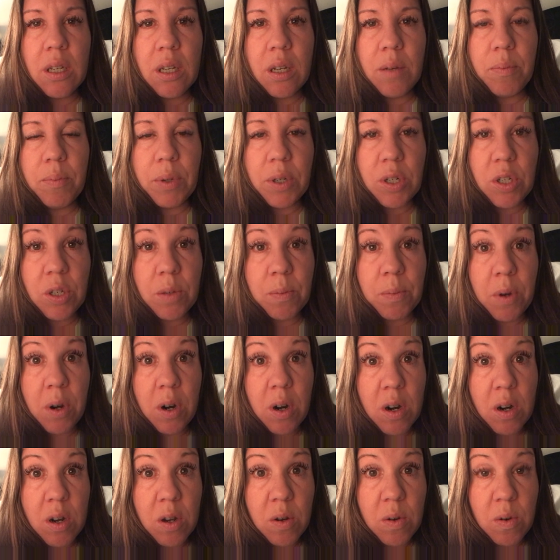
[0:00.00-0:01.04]
But
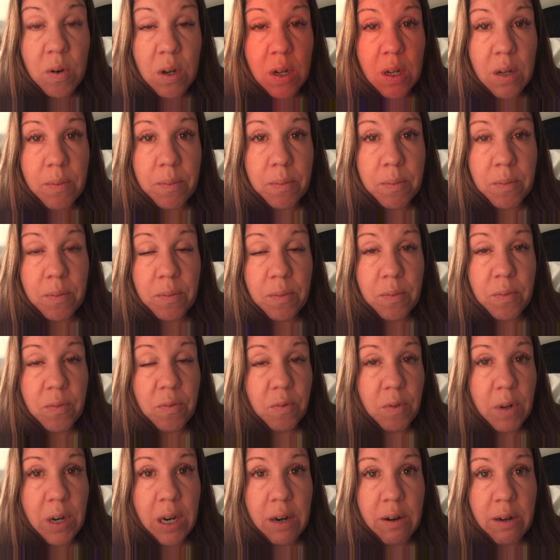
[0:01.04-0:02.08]
tomorrow I'm
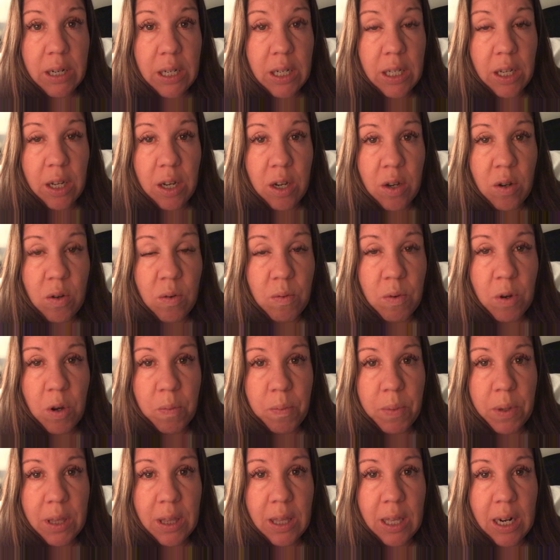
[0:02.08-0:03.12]
raring to go,
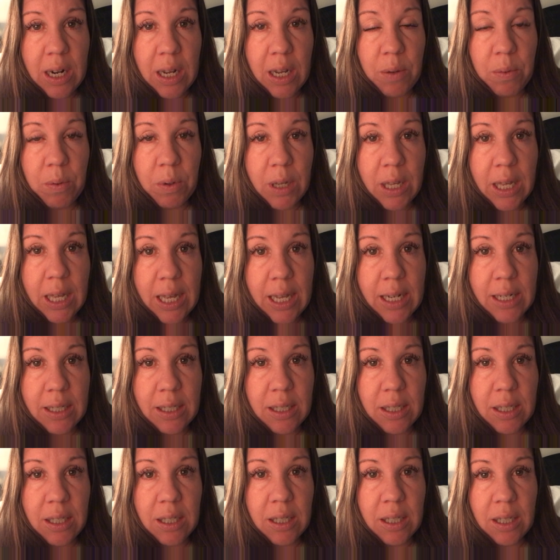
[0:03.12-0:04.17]
hoping that I will
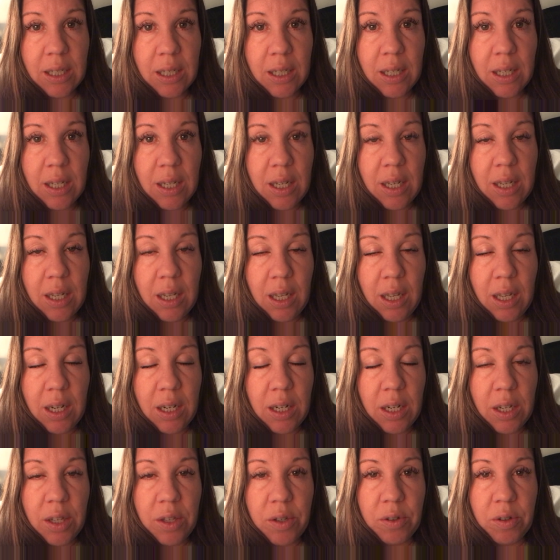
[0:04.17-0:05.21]
get
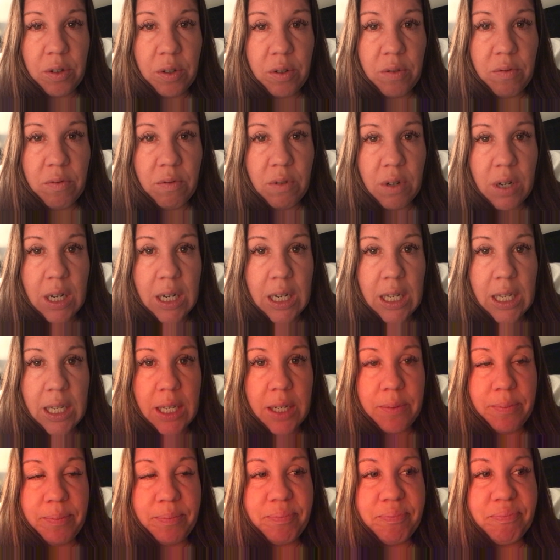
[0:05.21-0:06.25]
another good run
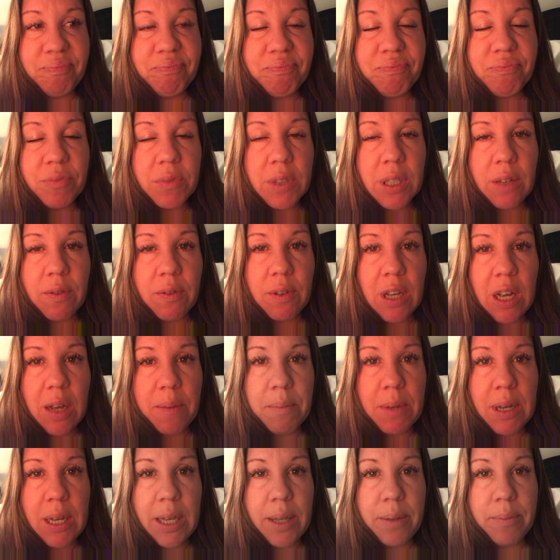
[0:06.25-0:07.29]
in. I've got
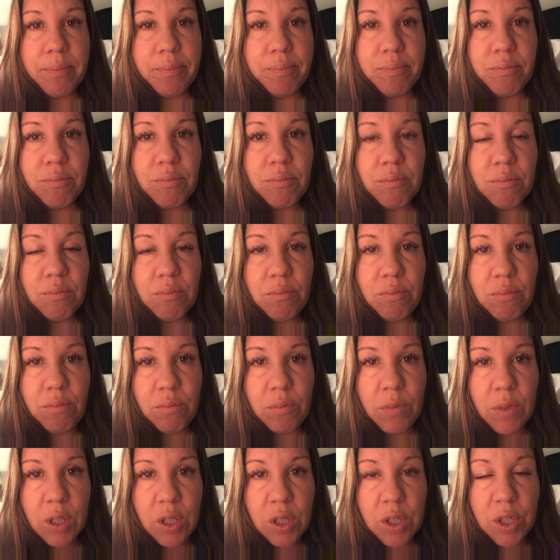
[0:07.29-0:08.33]
my
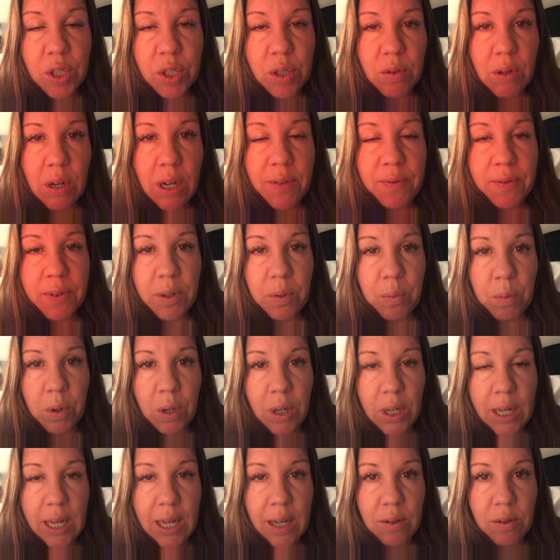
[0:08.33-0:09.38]
2 iFit
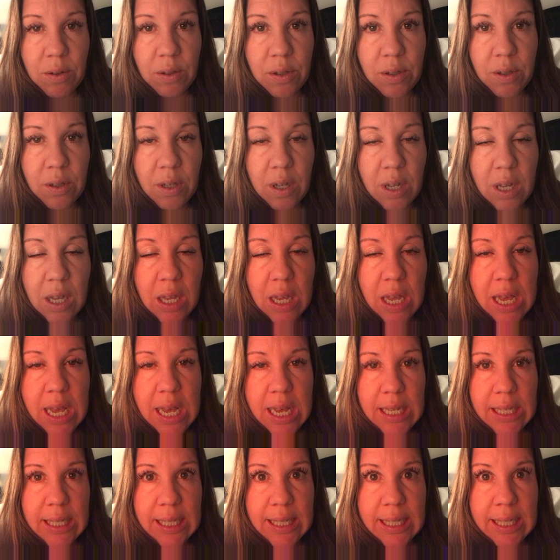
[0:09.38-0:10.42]
workouts
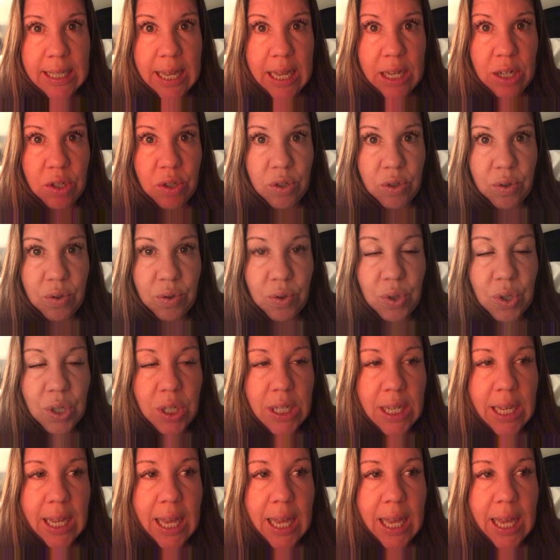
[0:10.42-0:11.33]
scheduled.